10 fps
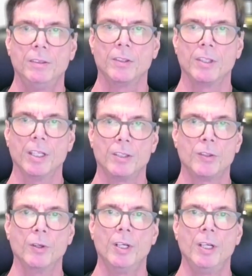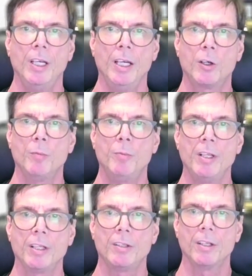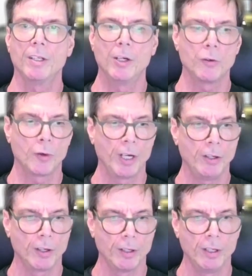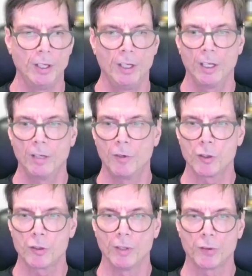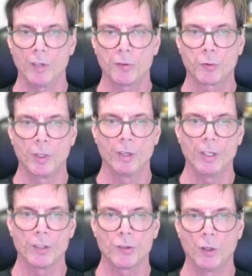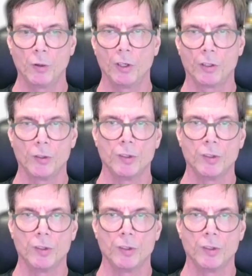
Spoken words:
Okay, so it could be that they were trained on a version of software that's no longer